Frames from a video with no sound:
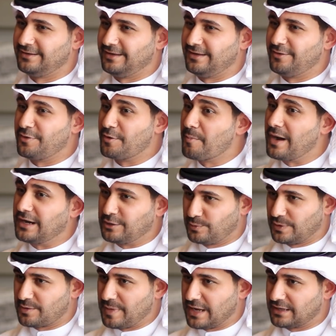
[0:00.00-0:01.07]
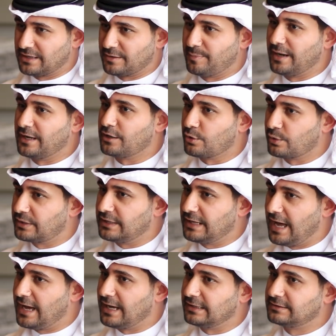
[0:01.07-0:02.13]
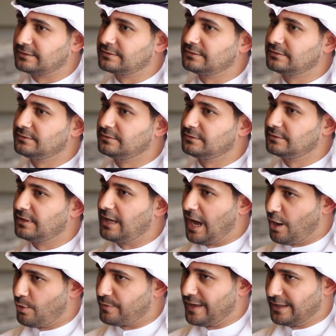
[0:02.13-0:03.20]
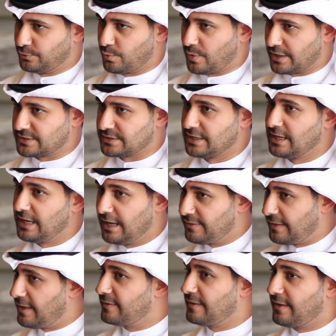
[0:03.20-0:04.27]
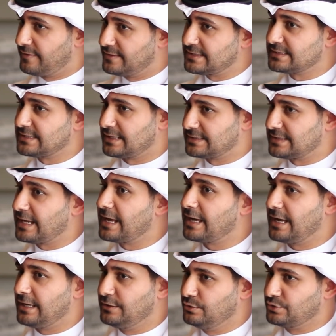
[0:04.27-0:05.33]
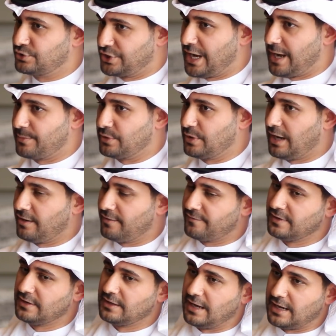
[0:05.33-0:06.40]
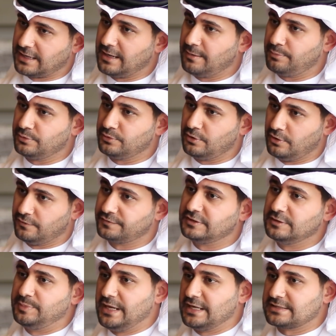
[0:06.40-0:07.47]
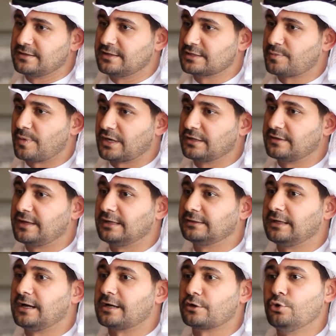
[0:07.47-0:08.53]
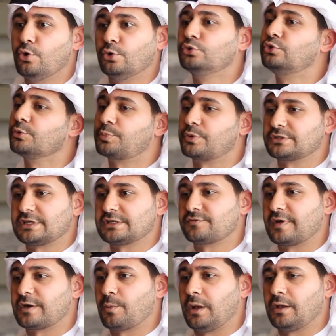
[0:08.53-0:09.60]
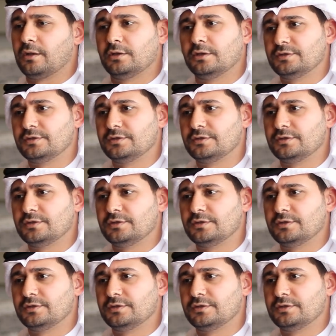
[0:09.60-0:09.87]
the money we're making by looking at how that works. And this is, I'd say, a huge gap. You have a couple of TPAs in this market that are known to process very well.